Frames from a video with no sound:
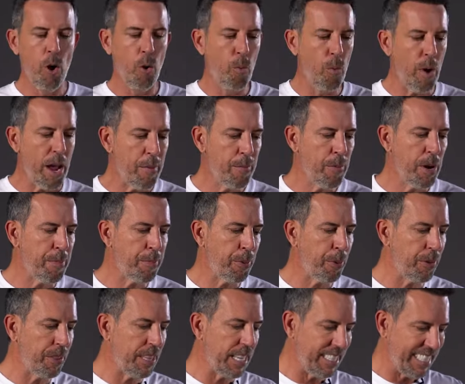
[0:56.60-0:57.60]
when we
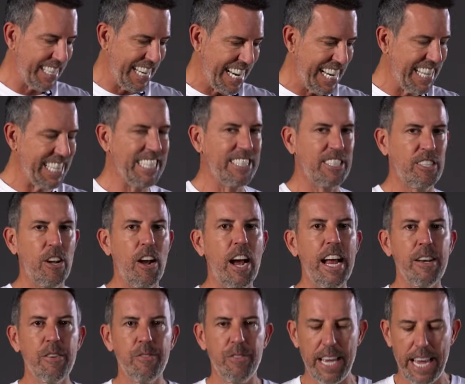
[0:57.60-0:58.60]
put this
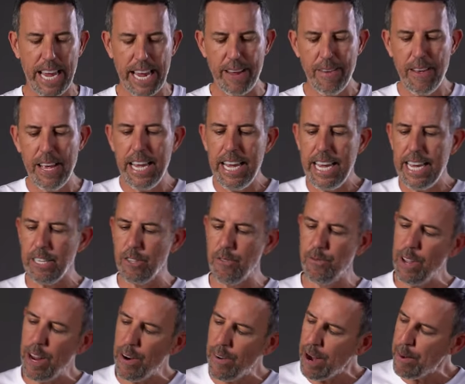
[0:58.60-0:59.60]
inside of there, it's
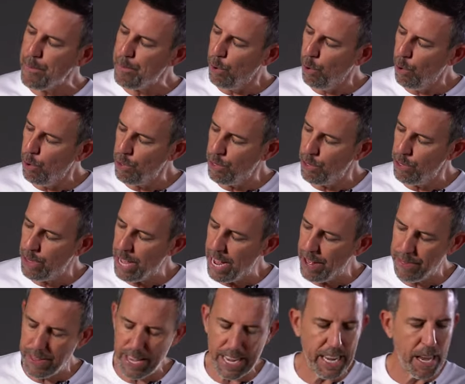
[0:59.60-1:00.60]
very important
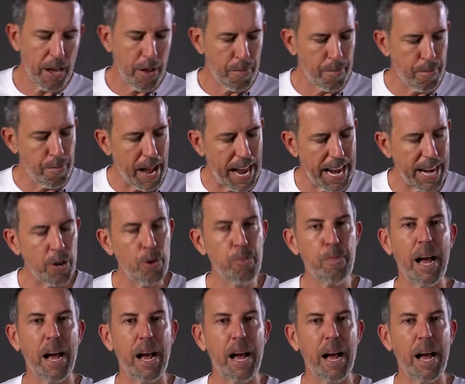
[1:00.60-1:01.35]
that the male